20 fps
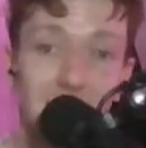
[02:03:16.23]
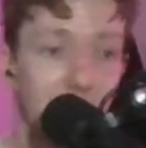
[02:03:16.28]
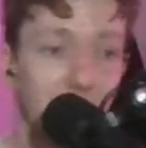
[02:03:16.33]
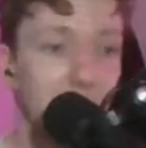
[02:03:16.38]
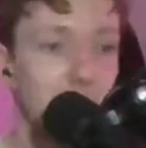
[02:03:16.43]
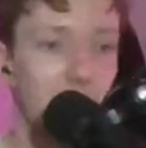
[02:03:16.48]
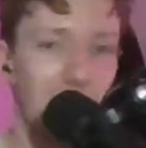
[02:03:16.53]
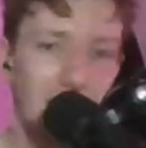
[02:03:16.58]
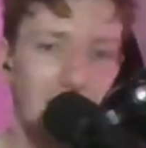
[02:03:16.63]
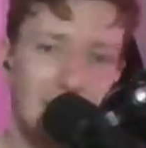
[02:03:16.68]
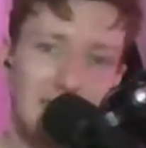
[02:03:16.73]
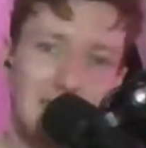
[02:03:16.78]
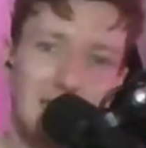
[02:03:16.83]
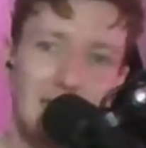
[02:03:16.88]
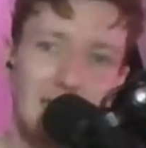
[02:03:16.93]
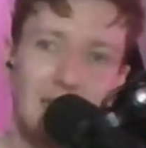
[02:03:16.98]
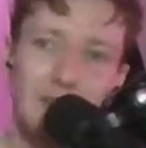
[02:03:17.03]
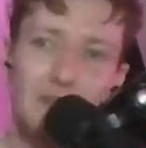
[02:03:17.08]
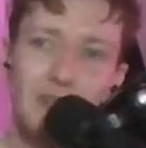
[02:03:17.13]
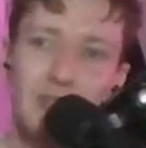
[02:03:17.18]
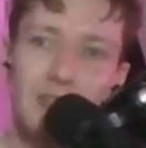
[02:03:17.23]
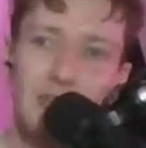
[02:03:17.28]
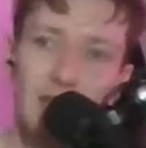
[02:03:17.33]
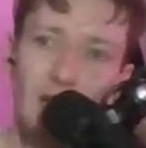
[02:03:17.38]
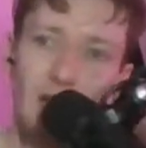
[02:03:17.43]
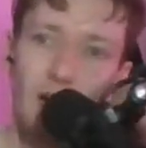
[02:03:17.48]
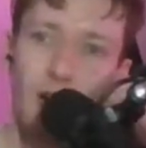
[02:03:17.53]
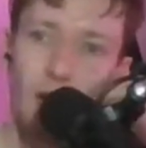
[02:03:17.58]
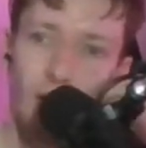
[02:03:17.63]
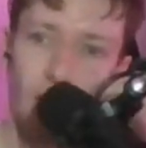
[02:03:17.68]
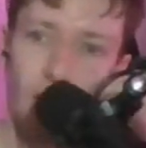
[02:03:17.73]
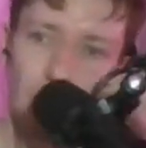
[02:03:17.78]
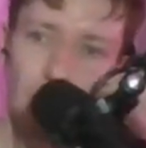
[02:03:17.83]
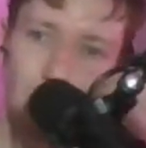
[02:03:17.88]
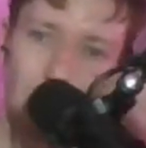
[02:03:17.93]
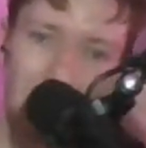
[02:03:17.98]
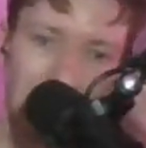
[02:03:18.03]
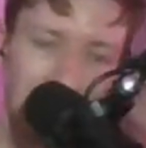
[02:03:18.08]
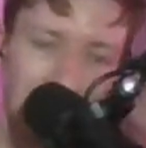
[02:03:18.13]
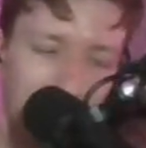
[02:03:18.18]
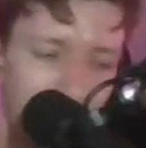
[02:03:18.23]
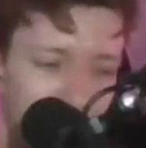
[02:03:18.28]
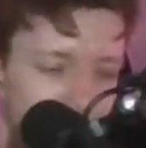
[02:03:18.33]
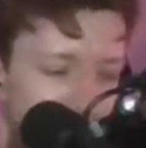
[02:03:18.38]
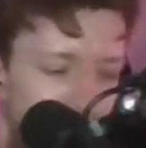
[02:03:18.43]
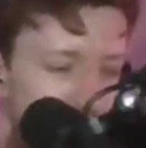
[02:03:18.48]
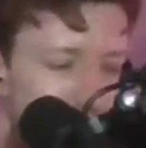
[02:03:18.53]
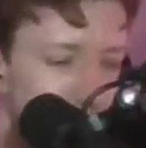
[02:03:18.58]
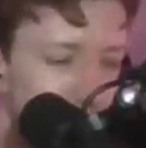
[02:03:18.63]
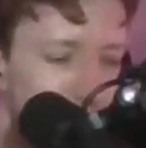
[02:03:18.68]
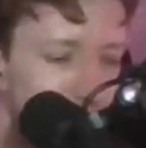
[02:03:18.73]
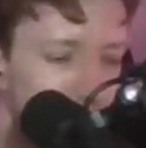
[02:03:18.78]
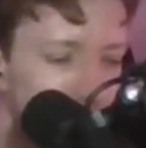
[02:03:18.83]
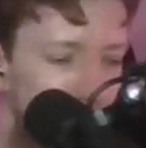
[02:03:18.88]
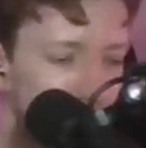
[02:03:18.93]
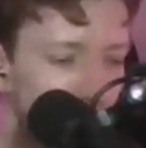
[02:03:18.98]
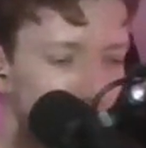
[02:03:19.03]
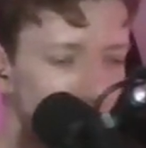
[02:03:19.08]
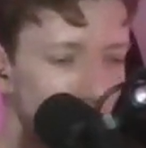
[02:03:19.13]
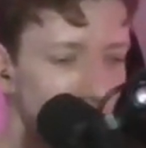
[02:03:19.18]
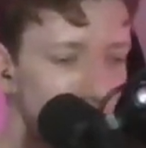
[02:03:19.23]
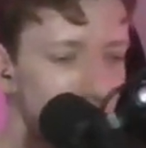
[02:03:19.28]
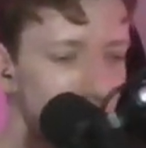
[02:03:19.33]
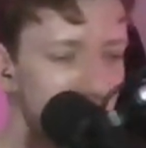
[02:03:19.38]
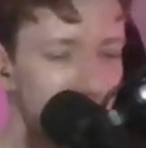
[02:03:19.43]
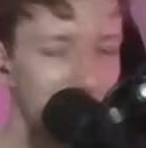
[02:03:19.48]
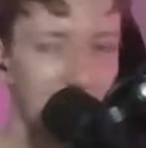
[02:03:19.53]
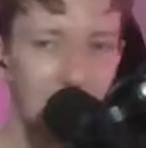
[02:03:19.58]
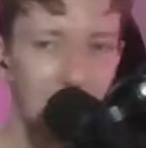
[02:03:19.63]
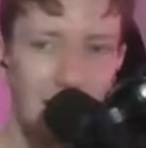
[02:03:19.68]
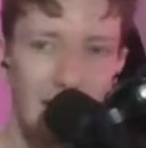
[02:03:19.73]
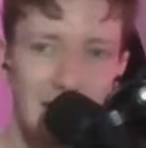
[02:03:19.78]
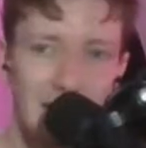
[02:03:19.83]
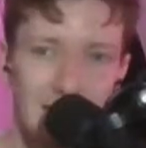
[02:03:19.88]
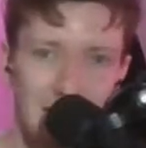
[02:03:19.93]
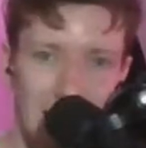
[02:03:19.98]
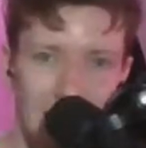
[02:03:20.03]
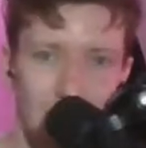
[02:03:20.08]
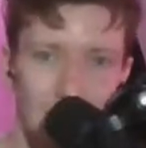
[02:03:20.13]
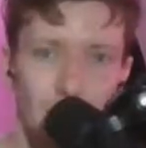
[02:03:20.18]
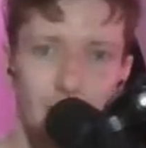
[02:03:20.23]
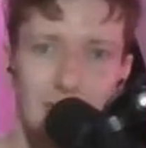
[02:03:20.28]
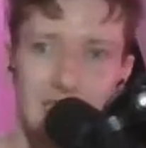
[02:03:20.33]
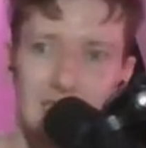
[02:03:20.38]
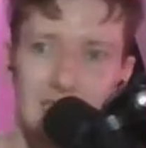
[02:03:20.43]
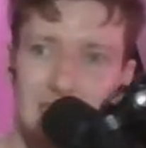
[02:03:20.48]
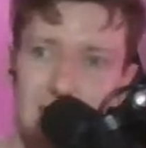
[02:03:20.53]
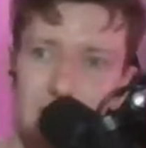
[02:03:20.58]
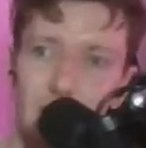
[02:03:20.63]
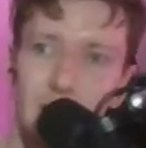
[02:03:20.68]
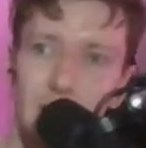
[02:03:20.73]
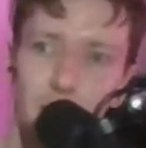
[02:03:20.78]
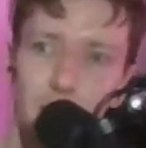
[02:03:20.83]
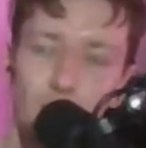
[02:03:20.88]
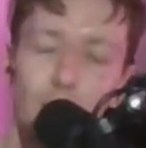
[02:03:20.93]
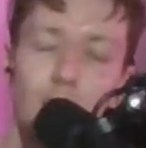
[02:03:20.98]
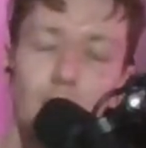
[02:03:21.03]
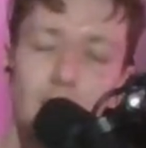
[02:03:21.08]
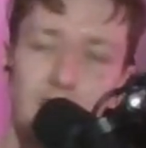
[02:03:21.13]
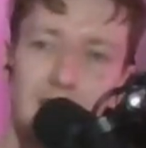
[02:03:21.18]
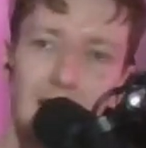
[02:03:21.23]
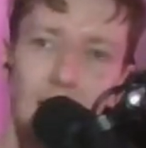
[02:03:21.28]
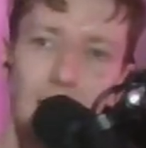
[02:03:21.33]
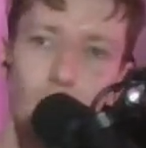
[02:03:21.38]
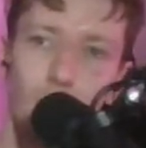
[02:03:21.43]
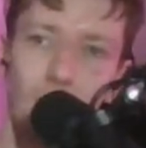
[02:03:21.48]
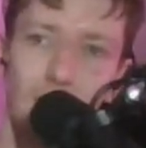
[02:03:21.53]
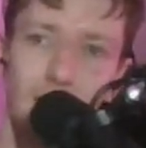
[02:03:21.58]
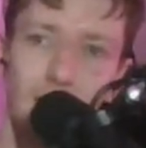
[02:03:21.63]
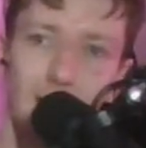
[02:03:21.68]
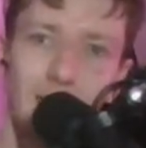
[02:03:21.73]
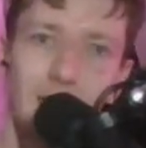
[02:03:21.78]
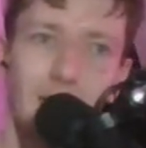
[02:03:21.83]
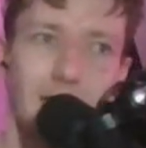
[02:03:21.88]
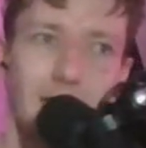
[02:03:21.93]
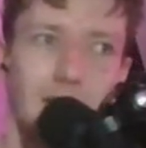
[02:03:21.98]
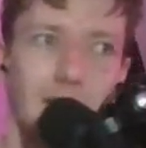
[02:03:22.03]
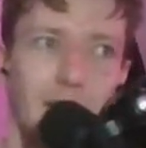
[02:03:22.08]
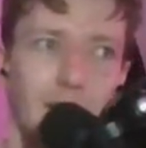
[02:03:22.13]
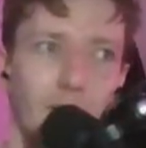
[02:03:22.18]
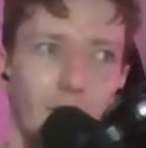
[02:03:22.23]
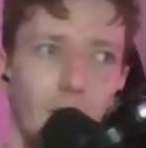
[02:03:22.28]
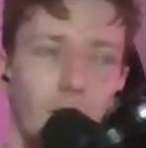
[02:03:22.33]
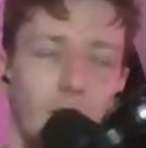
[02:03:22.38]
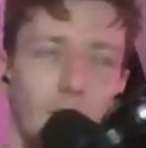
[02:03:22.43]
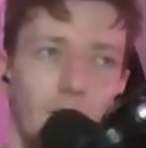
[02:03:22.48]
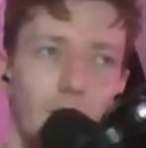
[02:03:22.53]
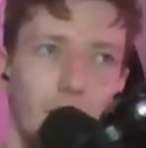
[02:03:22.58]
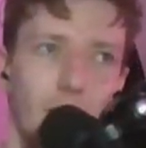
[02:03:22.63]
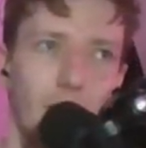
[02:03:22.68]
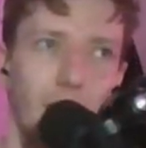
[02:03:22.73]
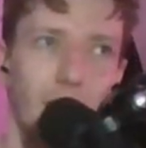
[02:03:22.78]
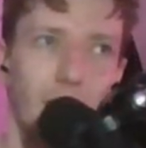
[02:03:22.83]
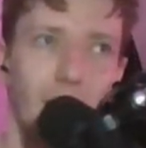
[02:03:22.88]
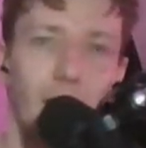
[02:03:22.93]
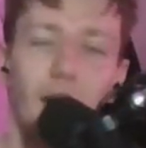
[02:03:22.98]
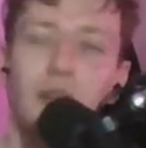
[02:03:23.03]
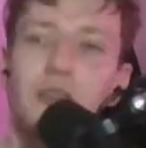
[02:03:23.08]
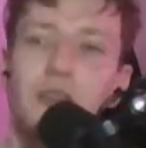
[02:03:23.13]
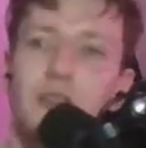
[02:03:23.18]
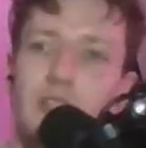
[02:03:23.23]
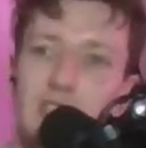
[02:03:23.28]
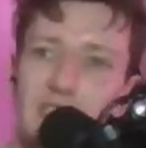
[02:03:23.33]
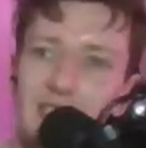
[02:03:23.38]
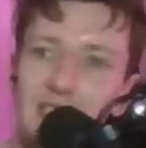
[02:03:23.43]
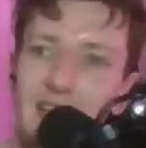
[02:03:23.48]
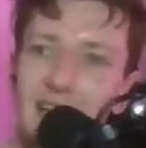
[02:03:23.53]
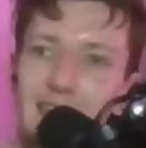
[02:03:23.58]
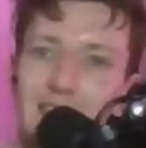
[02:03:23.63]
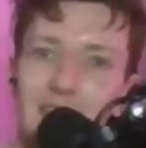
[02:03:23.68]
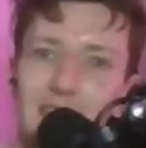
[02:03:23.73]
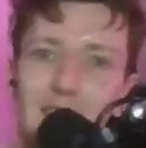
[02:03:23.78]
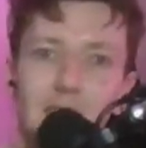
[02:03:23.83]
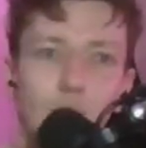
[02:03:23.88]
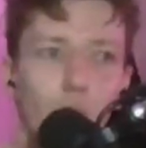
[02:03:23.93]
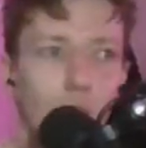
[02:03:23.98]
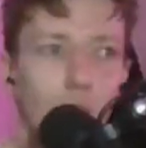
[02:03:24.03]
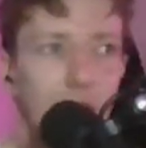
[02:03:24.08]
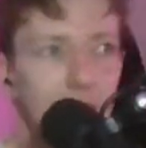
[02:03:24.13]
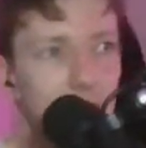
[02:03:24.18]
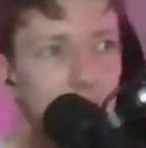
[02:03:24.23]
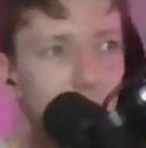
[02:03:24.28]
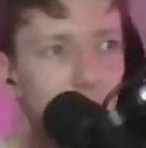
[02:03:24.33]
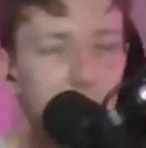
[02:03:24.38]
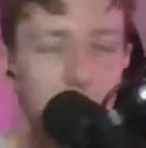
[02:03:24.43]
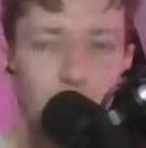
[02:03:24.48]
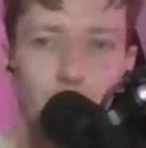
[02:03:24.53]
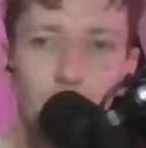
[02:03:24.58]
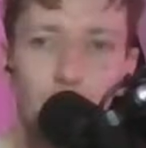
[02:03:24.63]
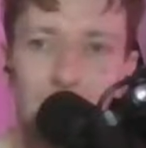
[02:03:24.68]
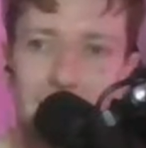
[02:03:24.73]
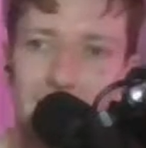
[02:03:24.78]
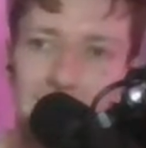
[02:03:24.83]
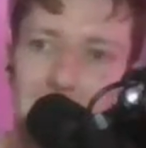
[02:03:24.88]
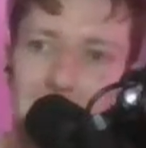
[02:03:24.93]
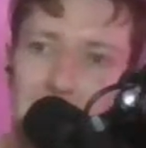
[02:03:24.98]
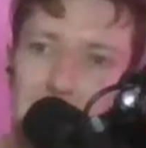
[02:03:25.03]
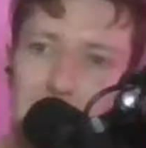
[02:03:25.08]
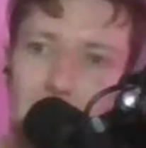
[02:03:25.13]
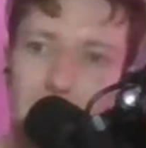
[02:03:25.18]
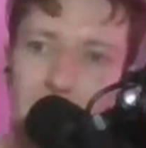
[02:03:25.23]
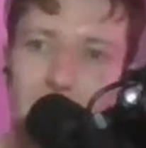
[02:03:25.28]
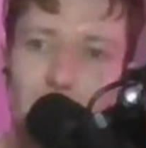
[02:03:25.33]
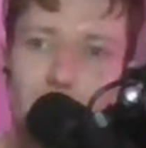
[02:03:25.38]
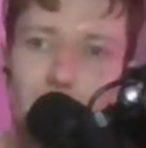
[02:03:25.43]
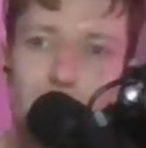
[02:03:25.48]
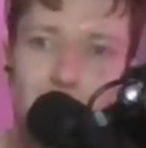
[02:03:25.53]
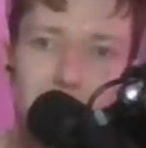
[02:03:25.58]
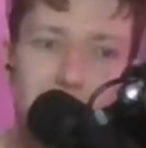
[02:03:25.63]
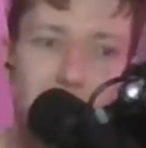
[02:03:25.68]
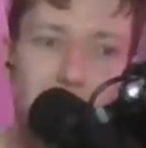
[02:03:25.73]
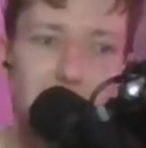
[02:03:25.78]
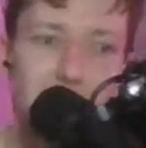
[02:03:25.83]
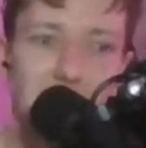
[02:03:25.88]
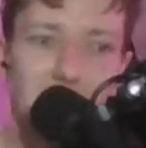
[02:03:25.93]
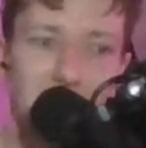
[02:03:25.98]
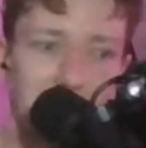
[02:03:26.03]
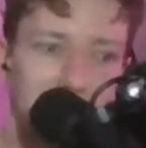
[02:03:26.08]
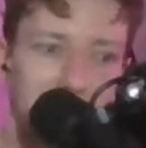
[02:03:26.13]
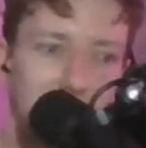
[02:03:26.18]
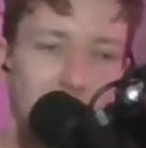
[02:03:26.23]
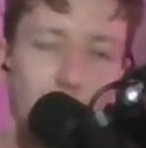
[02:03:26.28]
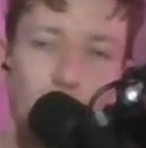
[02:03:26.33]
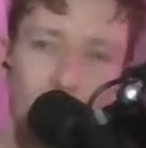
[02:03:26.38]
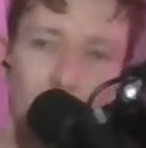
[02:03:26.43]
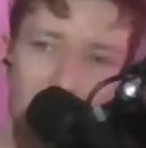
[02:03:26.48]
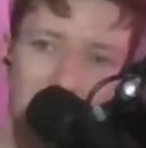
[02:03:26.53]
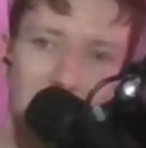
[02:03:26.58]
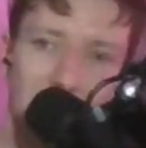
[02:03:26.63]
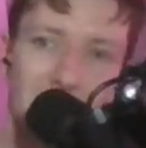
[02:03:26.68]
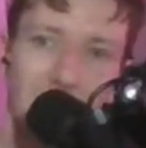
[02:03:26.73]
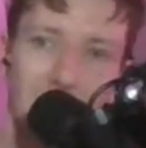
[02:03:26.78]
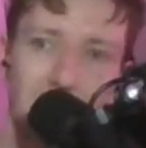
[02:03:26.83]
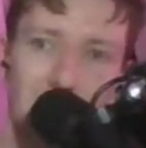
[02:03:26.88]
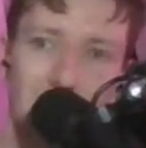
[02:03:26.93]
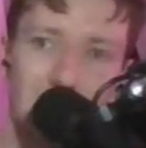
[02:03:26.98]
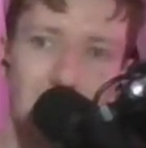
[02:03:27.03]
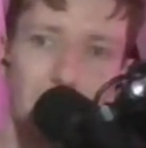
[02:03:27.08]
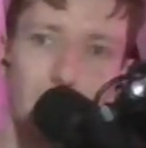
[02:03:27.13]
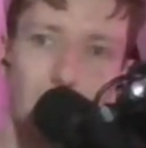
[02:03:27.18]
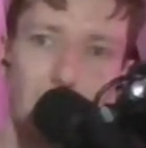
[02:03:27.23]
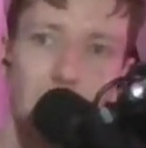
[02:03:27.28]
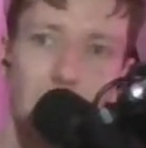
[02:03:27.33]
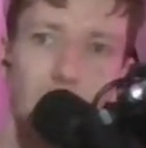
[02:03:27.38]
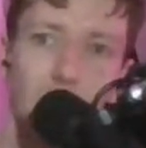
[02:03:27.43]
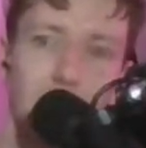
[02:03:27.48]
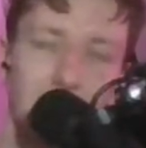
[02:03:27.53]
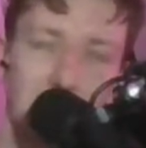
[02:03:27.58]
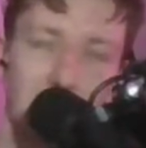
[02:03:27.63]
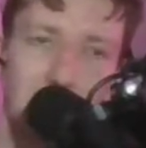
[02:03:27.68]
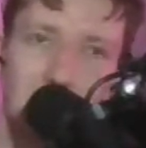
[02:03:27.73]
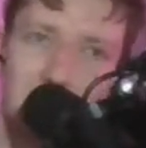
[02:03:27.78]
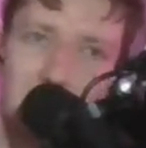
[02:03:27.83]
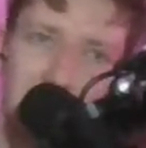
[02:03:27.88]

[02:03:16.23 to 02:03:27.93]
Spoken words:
but in this kind of odd way. And it's kind of interesting to approach that work understanding the ways in which Orientalism influenced those things and not discount it because it's